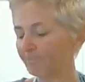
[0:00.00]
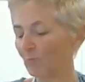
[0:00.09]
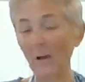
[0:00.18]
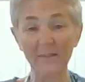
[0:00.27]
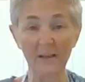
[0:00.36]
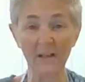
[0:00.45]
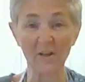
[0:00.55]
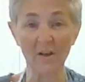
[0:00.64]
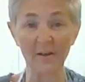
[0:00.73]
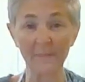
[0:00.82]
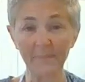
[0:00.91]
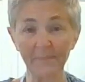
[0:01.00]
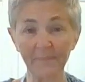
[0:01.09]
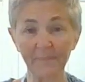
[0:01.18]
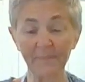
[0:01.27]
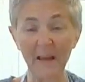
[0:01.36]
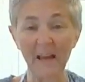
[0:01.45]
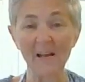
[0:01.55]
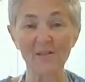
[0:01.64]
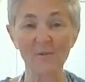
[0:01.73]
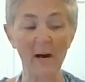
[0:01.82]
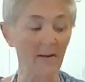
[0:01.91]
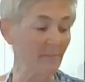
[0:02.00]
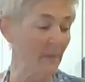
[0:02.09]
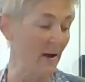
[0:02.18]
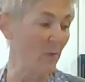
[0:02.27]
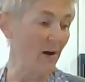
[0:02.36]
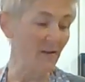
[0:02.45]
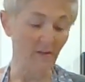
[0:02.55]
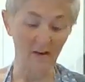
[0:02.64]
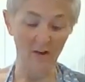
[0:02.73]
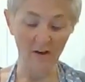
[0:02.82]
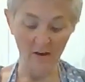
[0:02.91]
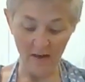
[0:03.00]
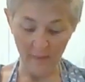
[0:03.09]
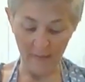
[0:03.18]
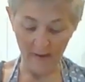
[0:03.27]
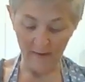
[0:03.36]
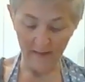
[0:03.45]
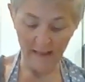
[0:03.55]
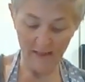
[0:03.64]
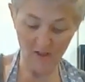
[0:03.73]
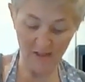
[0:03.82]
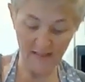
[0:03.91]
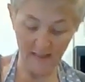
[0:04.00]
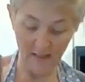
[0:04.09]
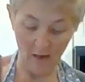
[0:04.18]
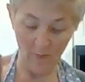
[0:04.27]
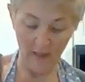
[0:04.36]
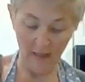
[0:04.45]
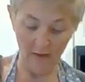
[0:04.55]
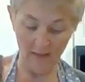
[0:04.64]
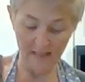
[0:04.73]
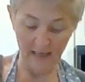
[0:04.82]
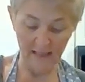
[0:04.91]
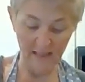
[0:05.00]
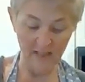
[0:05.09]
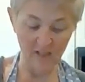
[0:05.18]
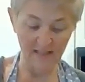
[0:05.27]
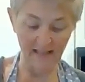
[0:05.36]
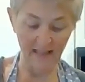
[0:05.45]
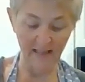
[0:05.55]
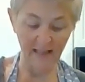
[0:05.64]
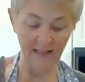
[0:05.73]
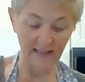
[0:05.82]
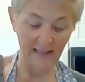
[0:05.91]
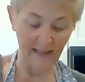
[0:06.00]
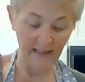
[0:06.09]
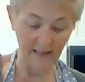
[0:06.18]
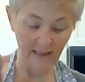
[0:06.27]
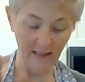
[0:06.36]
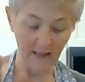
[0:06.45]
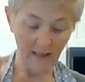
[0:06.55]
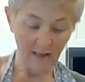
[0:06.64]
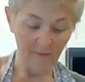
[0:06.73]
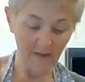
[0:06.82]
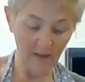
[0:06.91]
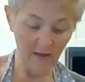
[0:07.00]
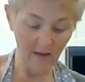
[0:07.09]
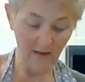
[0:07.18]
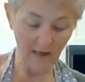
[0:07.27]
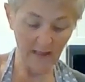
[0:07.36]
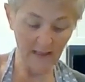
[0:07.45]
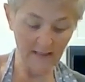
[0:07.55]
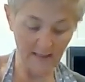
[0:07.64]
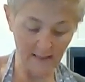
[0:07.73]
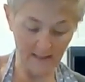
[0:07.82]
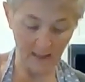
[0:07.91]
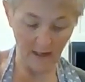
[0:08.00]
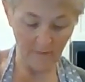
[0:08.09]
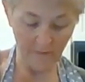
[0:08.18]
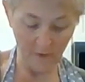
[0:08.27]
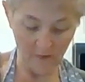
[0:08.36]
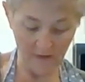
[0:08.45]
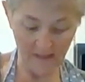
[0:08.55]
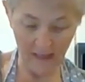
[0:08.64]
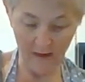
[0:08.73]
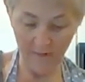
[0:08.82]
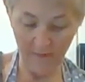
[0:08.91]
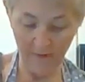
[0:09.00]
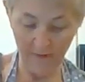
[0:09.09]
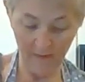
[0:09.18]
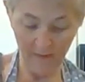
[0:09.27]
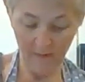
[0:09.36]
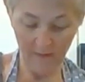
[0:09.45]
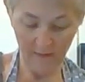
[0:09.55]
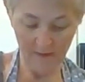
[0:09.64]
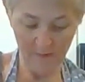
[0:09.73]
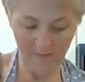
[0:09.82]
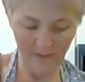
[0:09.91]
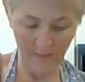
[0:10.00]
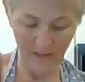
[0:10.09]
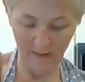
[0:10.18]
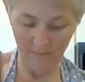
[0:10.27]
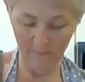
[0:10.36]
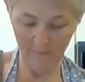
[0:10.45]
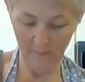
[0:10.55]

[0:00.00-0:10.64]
White vinegar. So I have my white vinegar, apparently just, when I looked at it, it just said cleaning vinegar, and it says not food safe. Because, I mean,